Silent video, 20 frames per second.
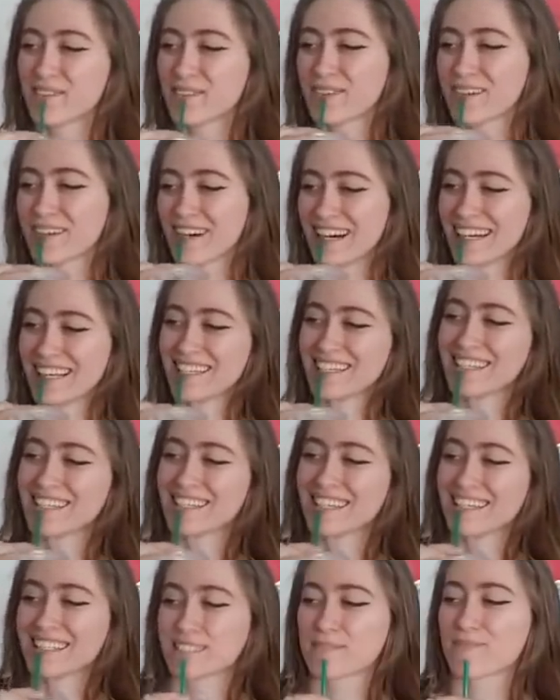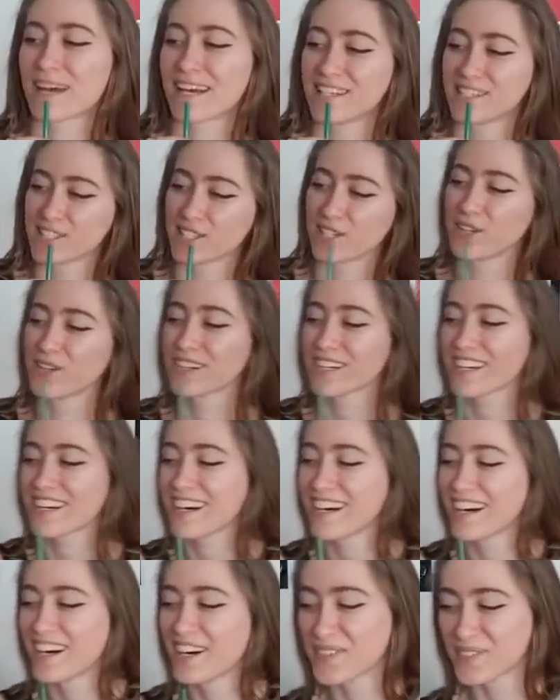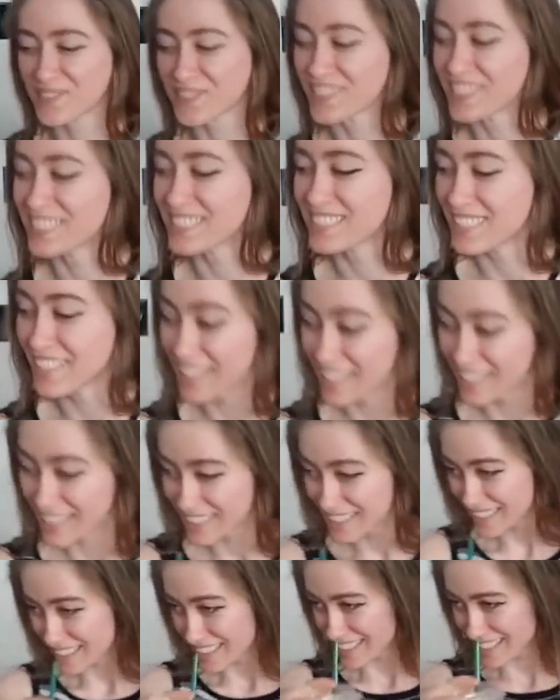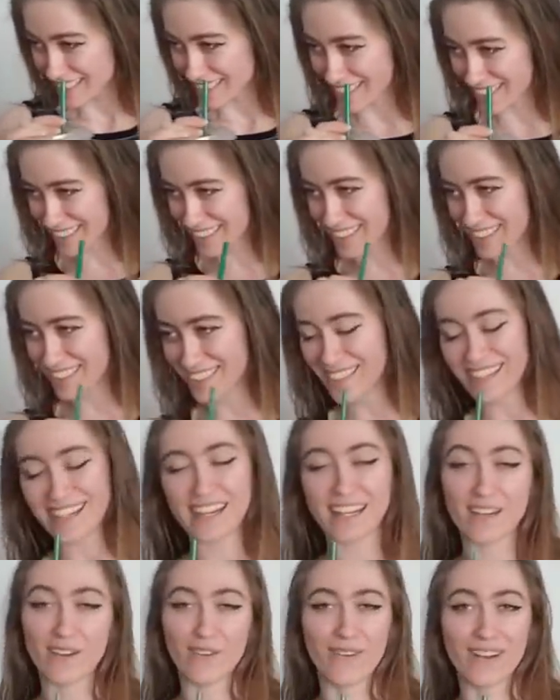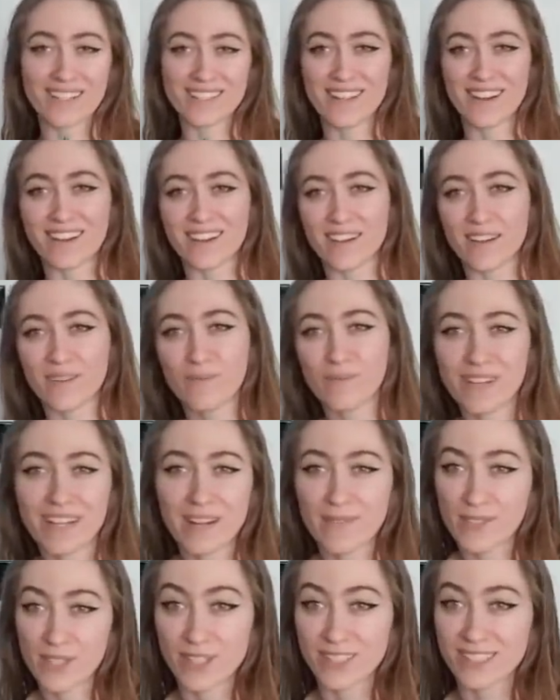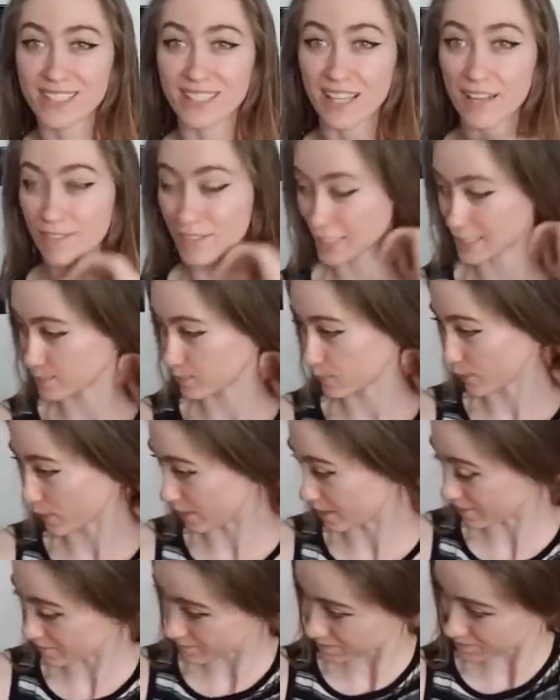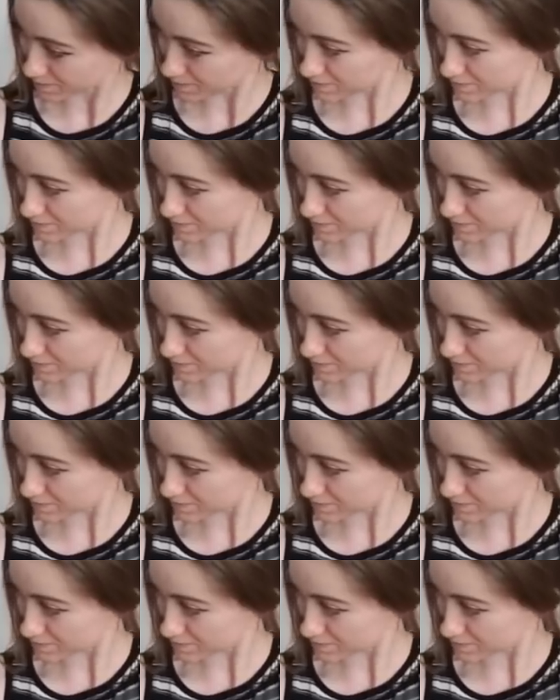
oh god, that's a bad joke. Um, uh, I don't watch soccer, but I'm sure it's a lovely sport.